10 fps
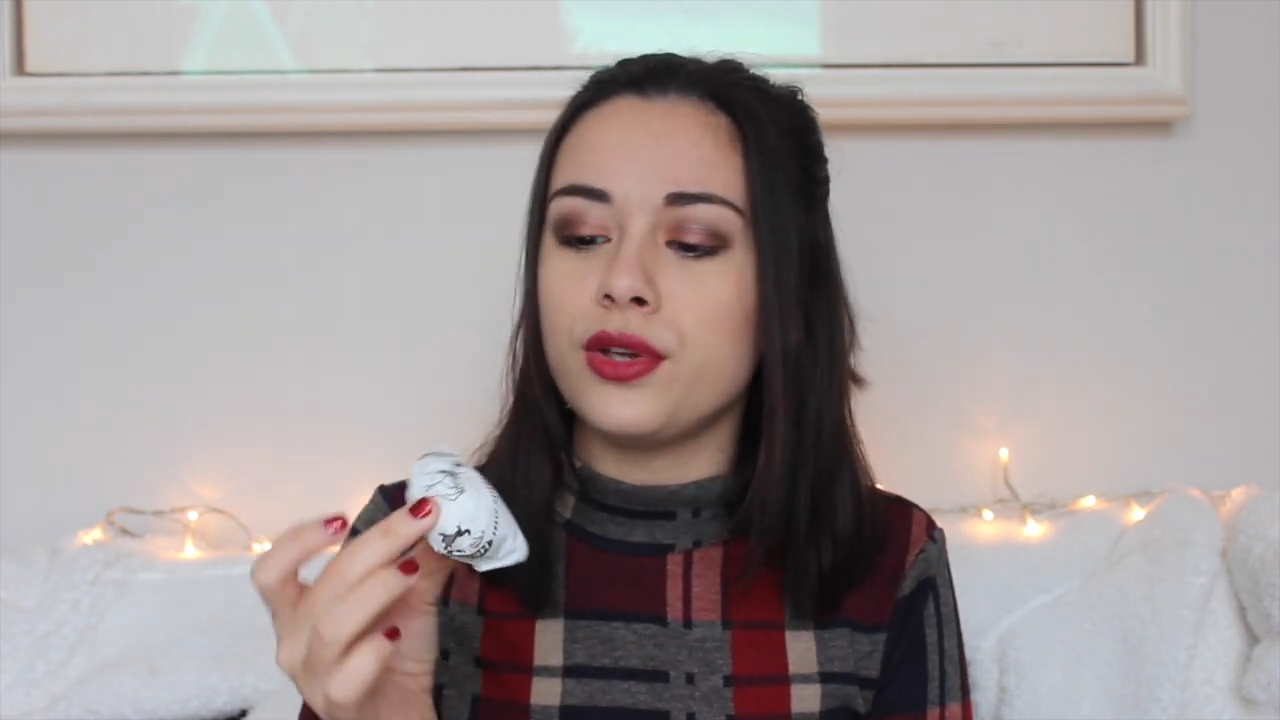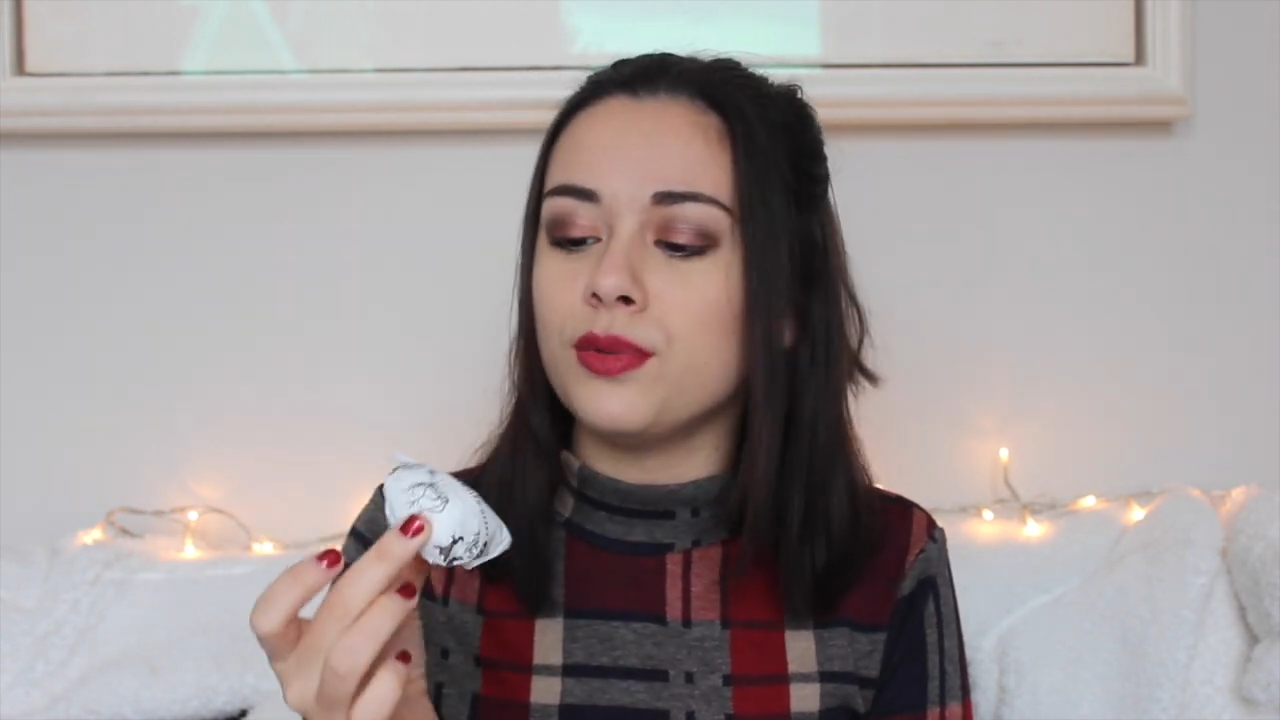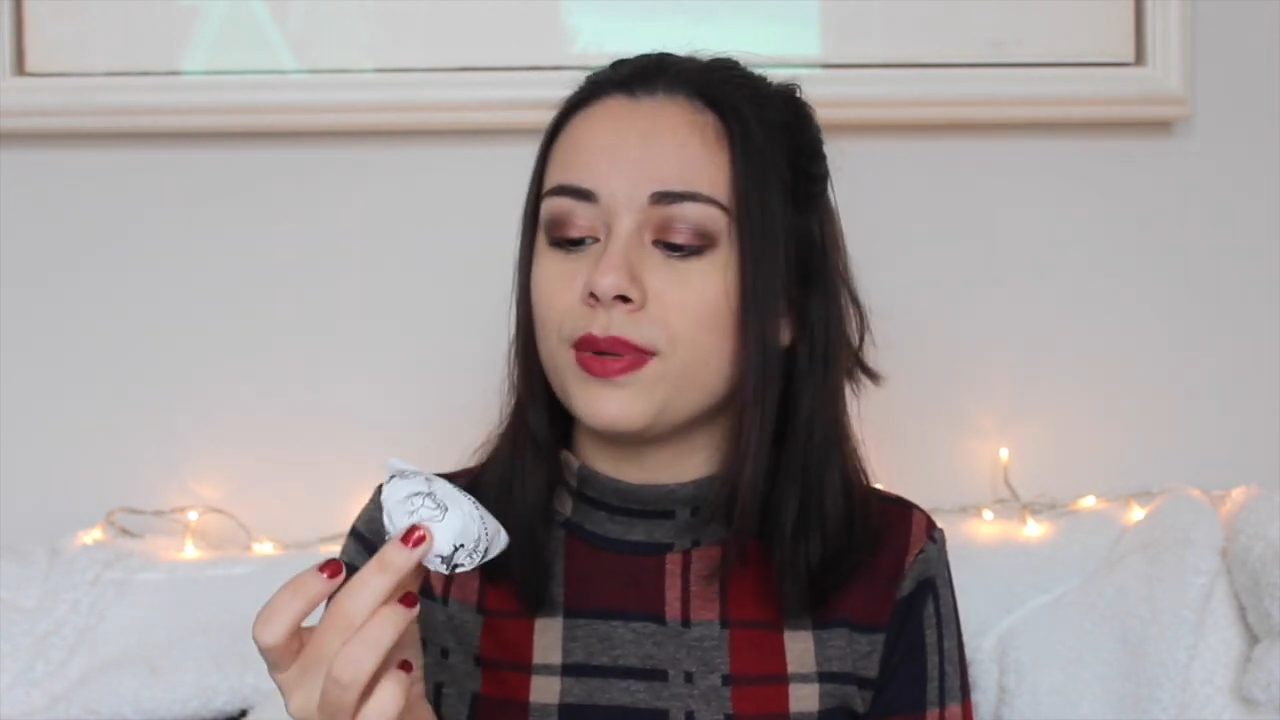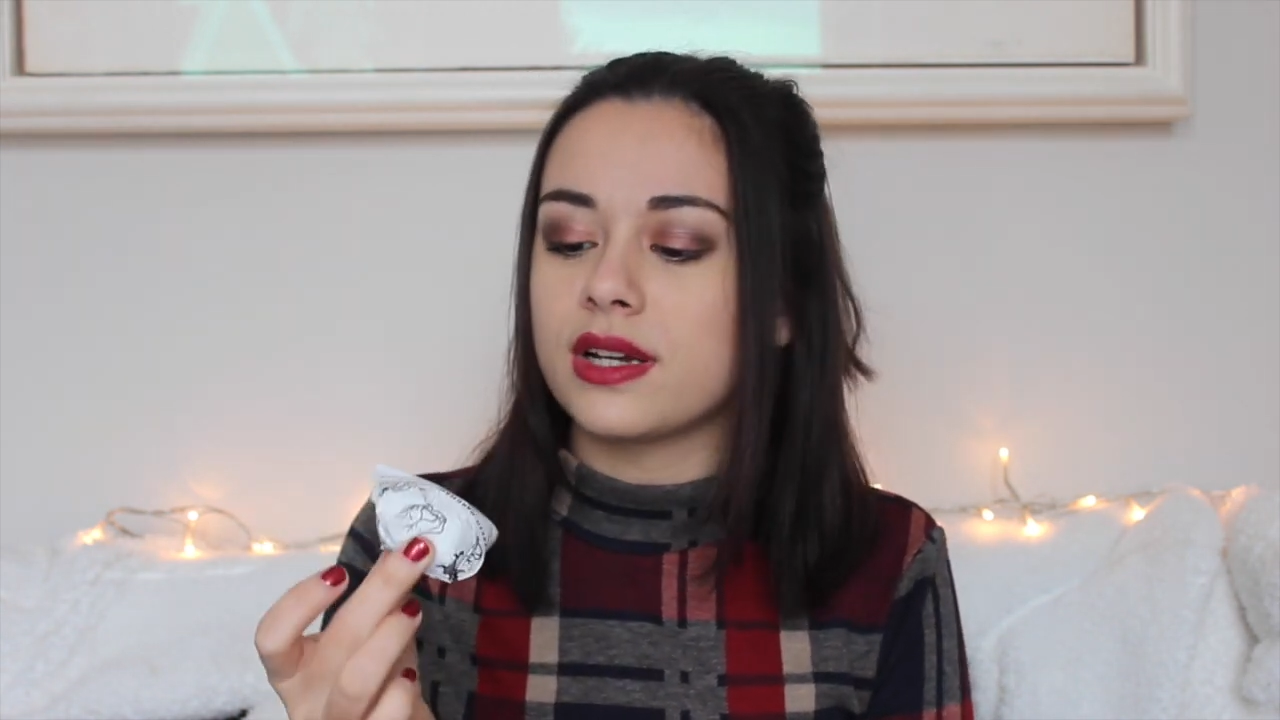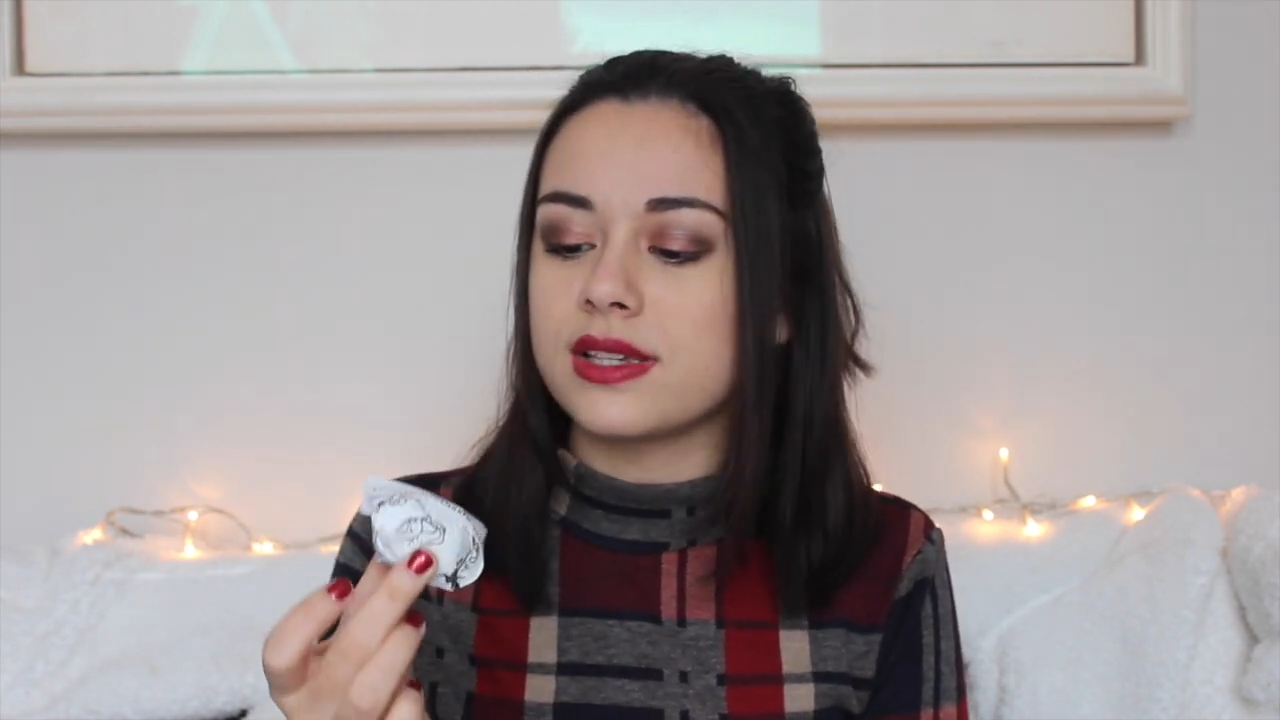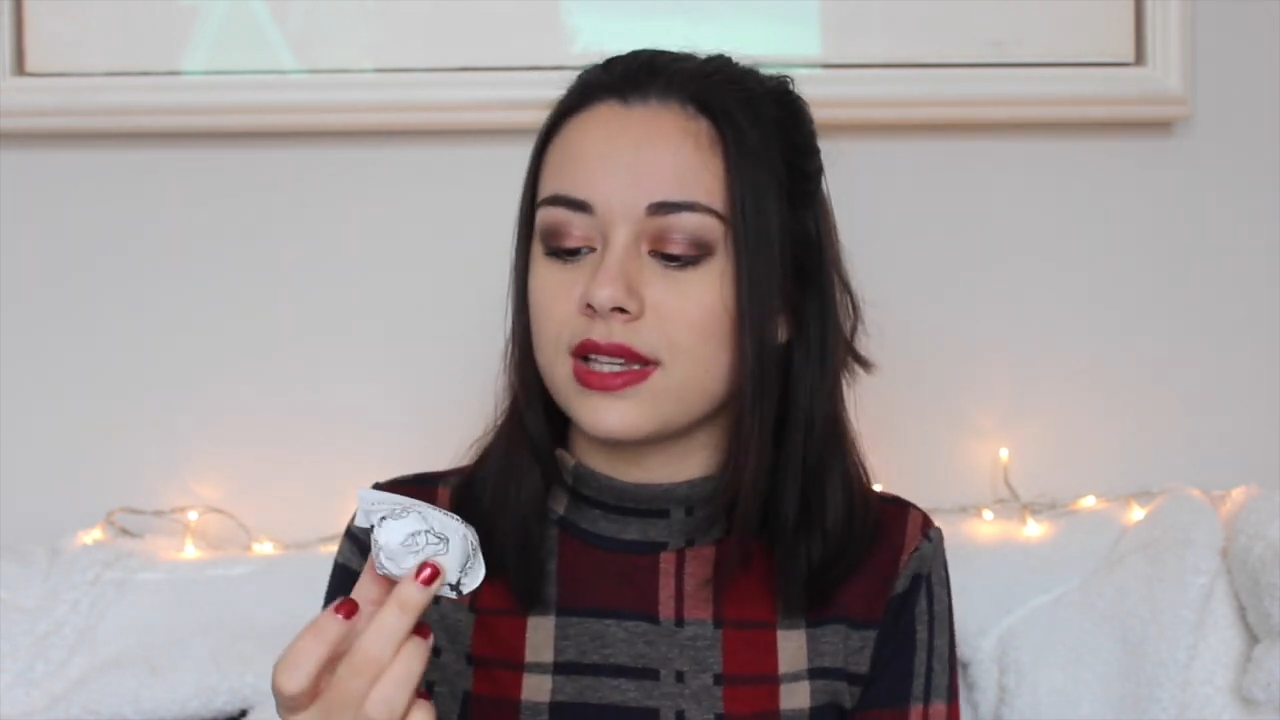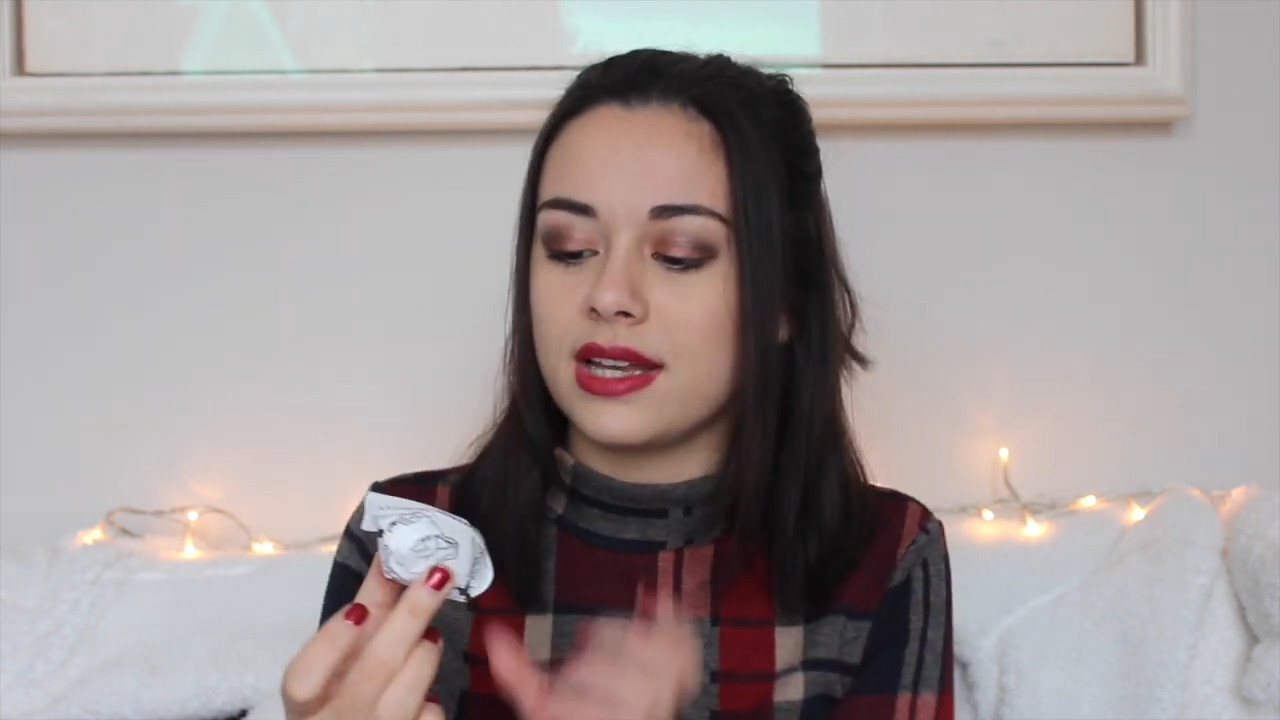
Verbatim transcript: you because